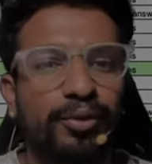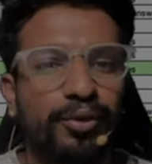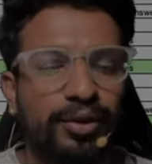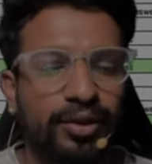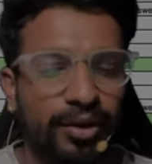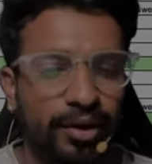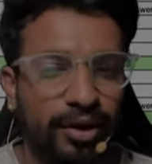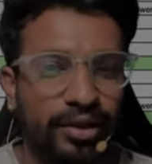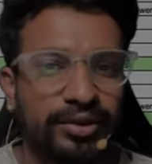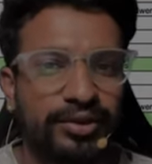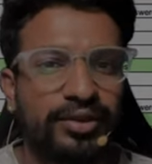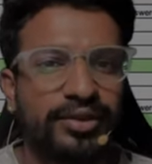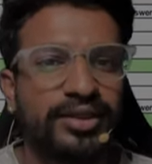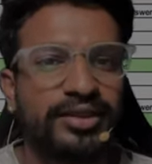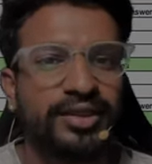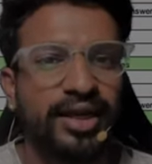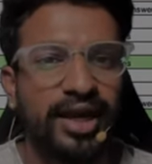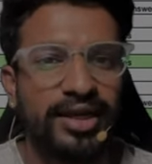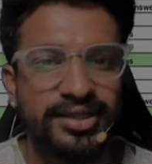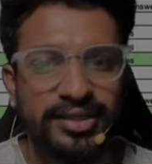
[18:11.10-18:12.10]
gone through this
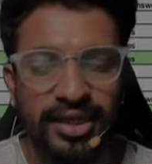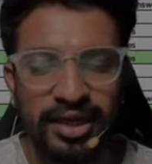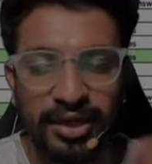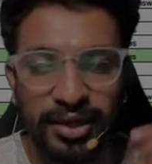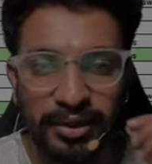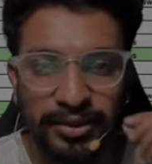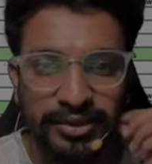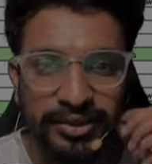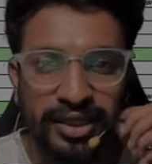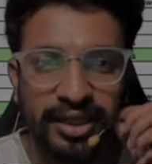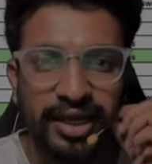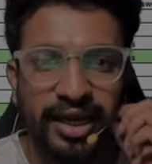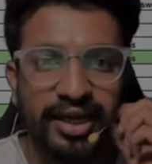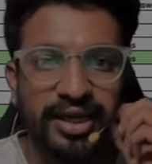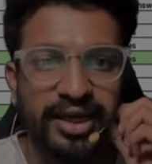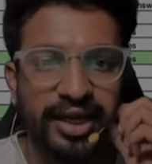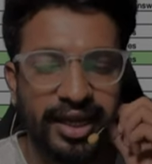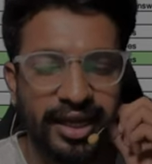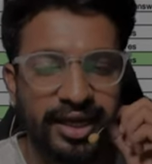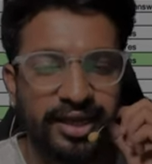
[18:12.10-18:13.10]
ICAR counseling and
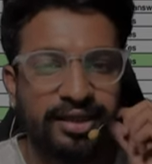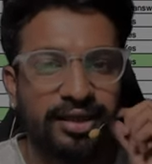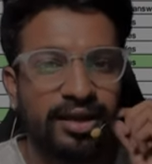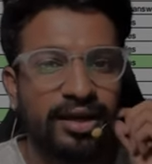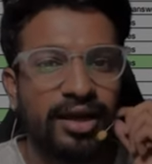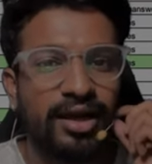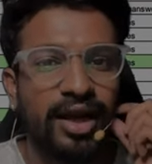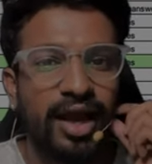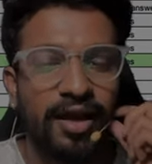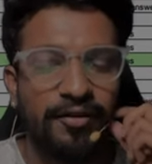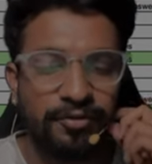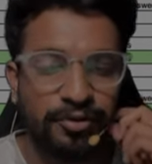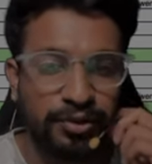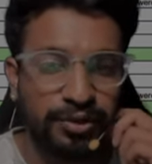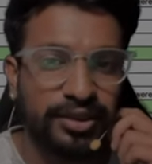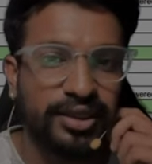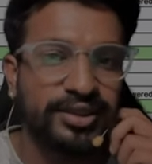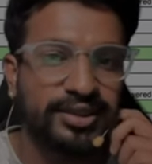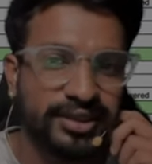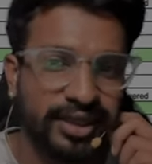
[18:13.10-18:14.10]
took
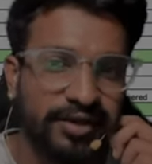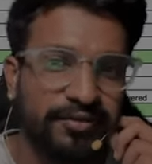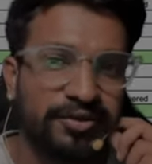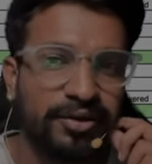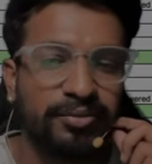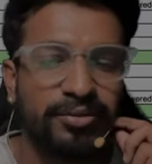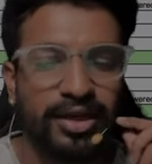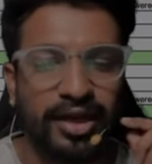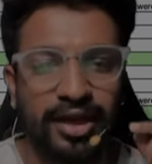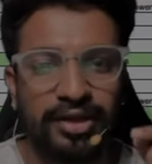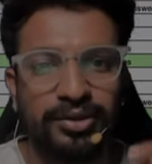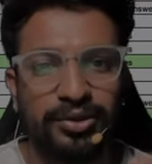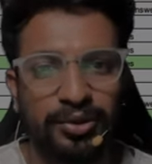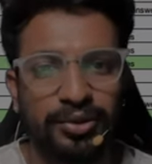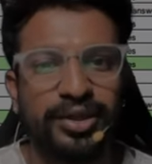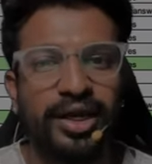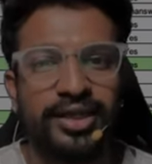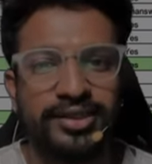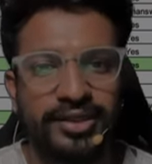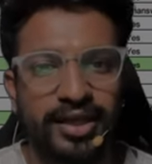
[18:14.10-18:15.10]
the seat through
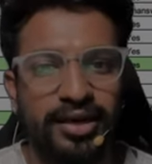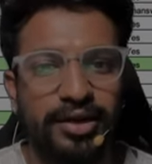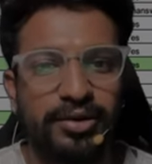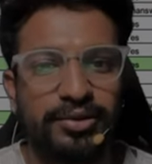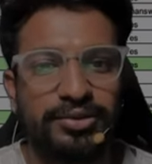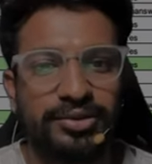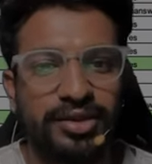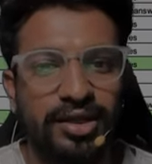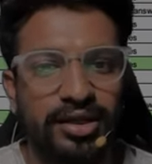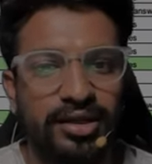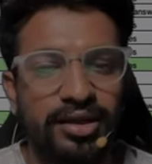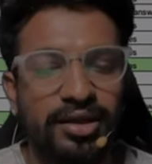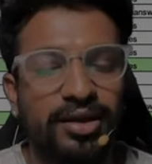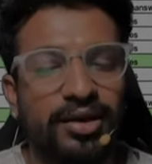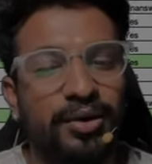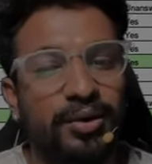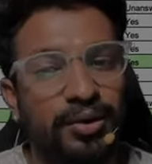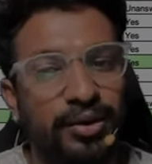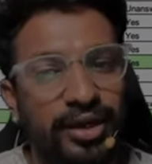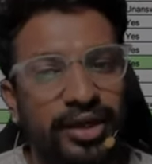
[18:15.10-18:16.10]
the ICAR counseling.
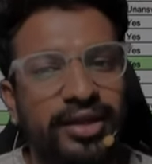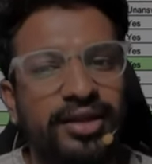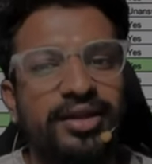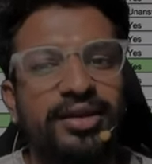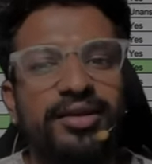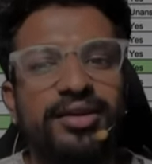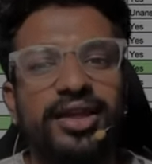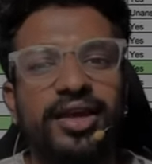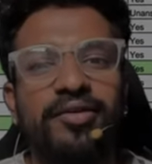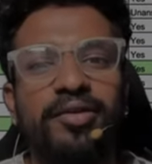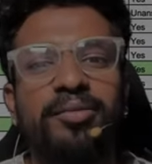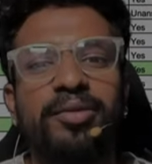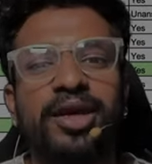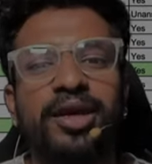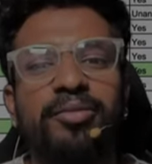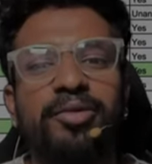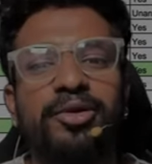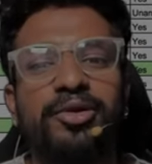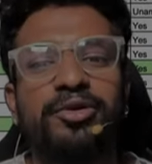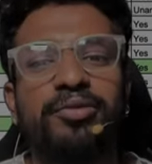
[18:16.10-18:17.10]
Only they will be
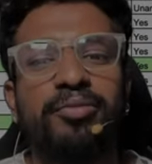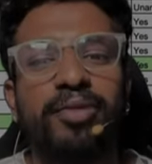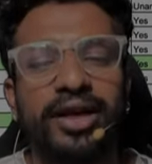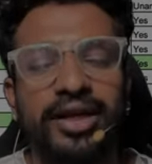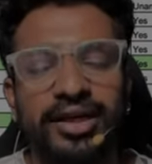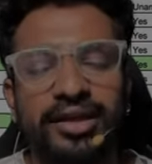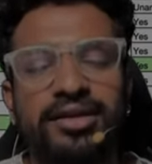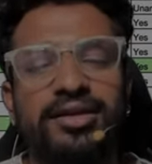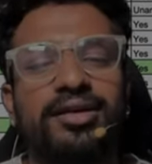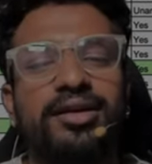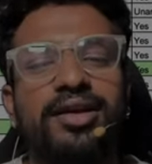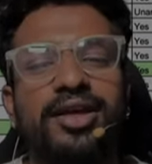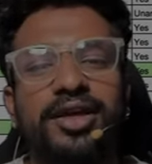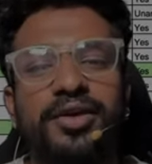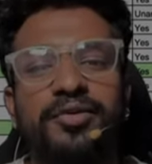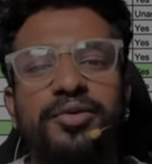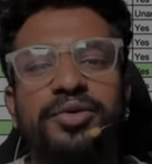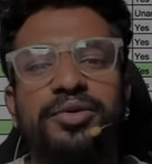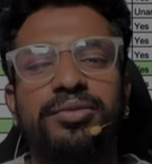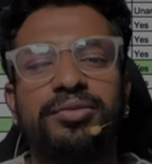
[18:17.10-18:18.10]
able to better
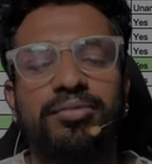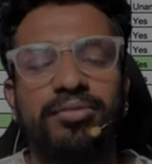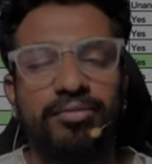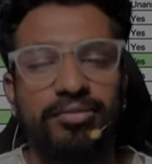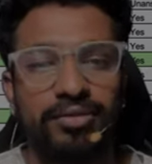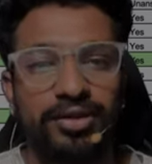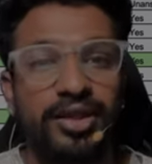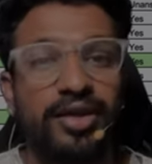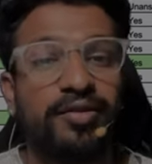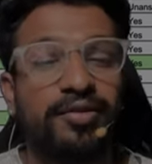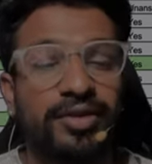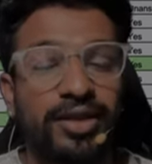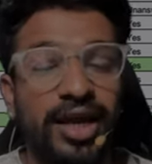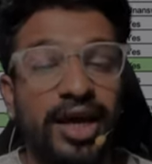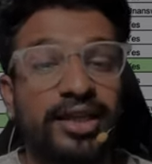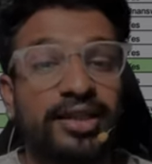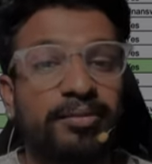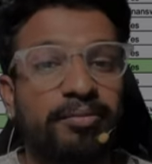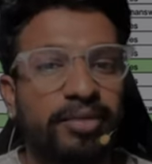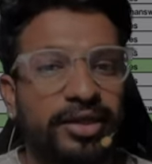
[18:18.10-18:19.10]
give you, they are
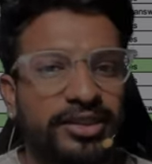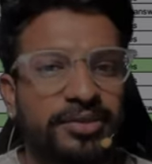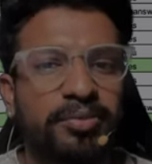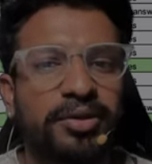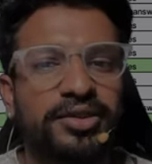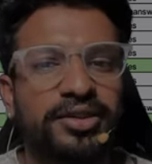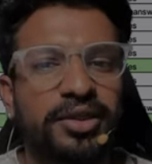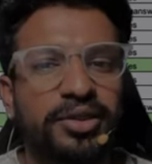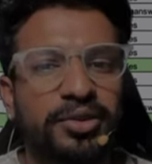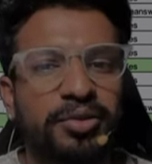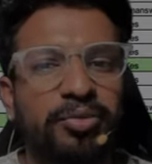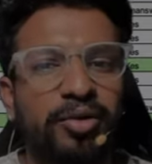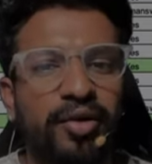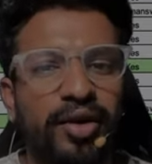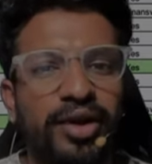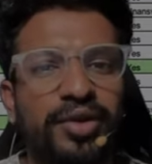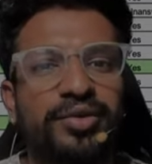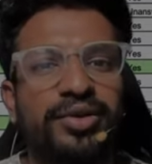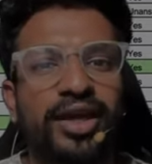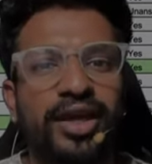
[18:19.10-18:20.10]
the best person to
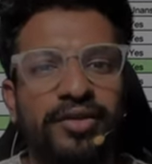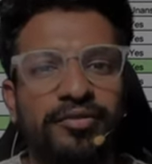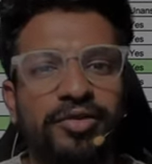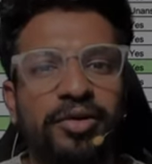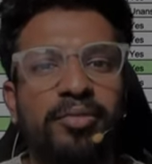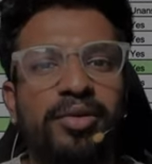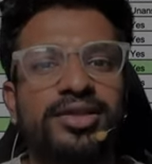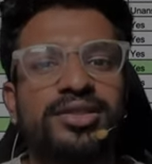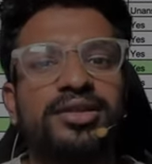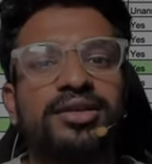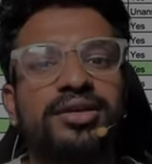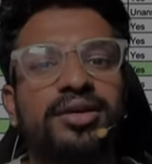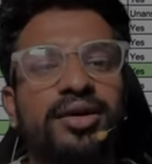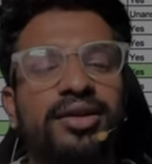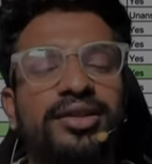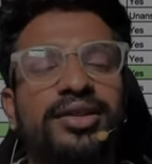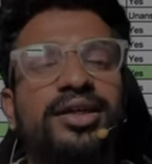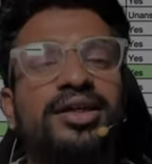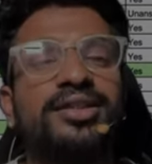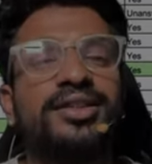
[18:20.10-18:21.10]
provide you the information
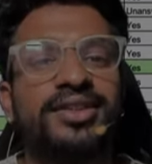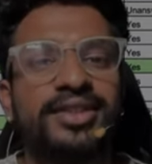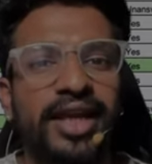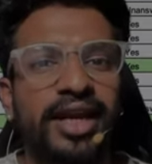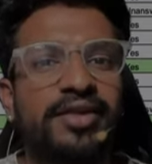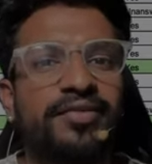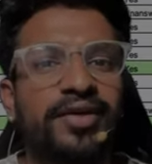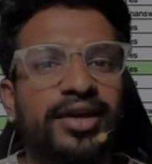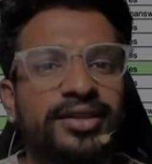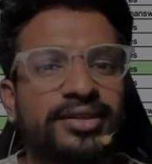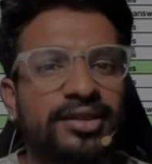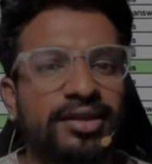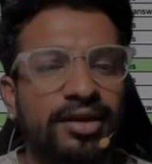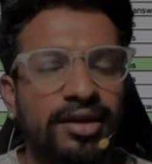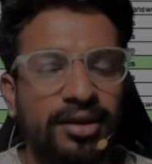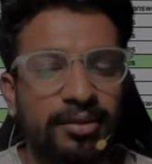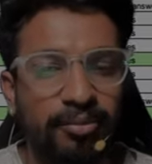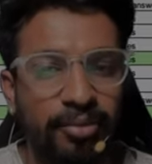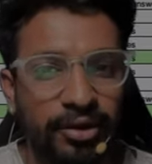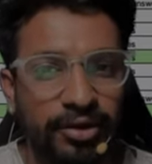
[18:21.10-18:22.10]
on the state wise,
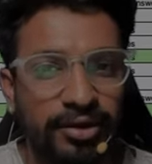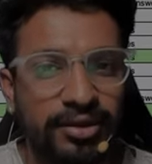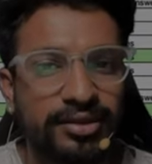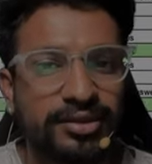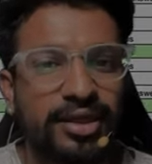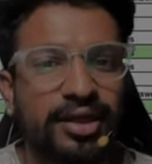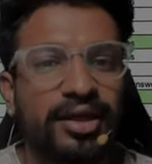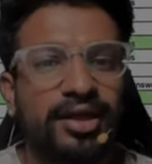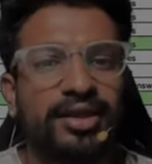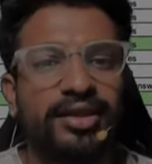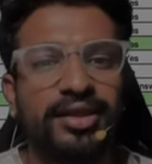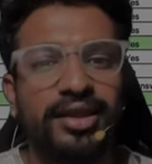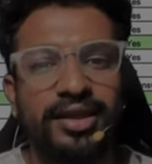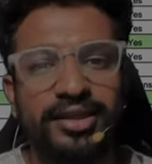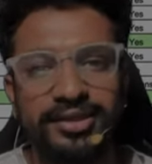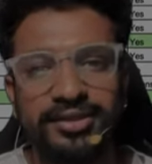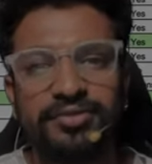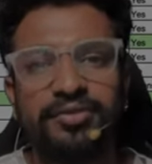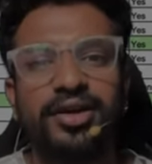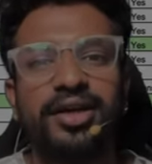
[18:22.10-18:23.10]
because
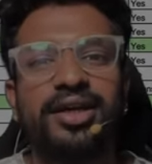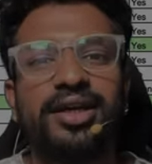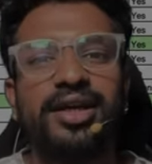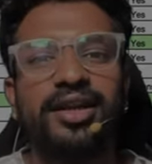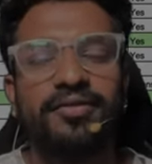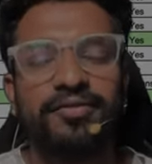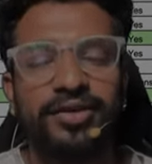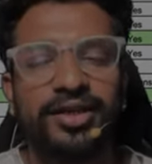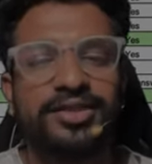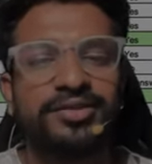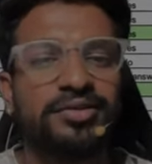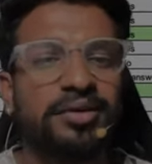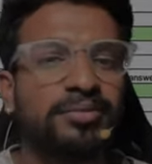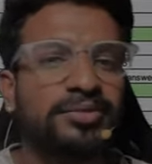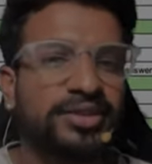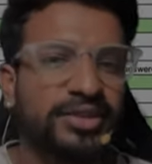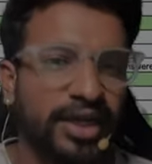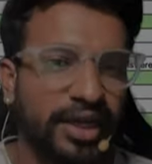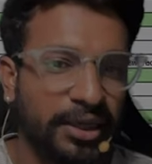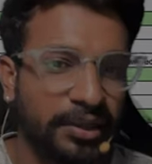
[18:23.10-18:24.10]
this one differs from
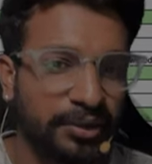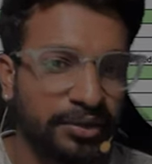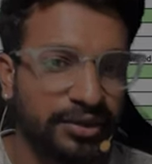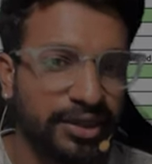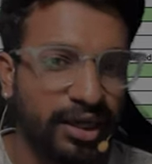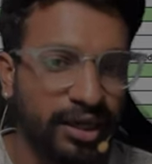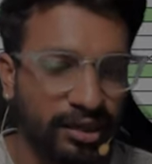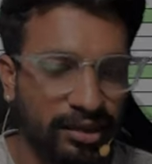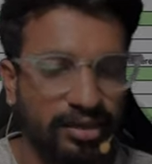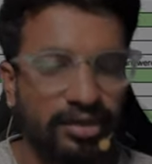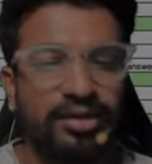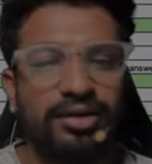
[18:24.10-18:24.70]
state to state.